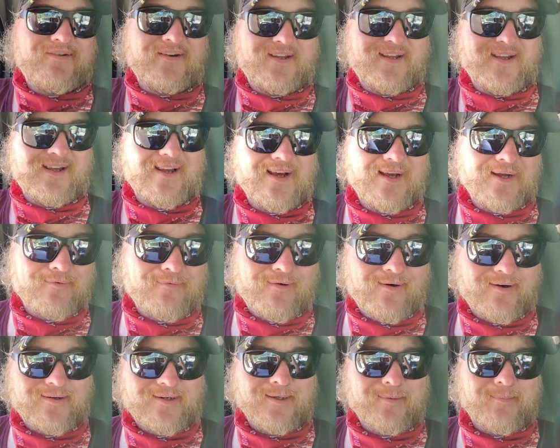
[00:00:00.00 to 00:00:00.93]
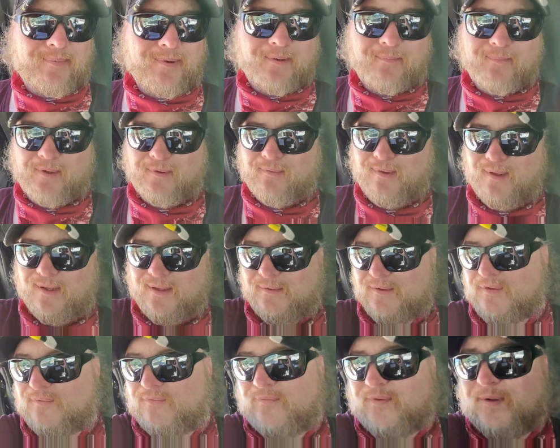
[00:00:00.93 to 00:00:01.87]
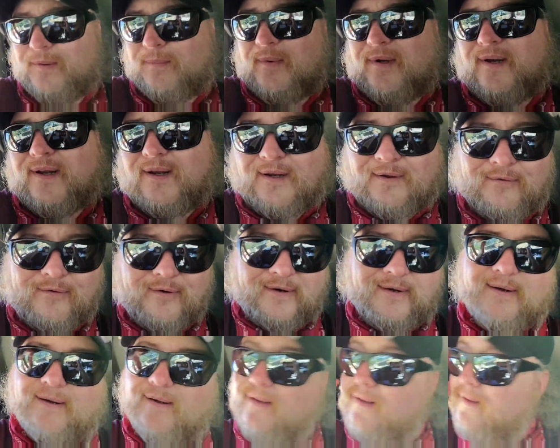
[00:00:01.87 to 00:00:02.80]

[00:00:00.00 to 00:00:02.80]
freaking guy walked up on me while I was filming. Anyway,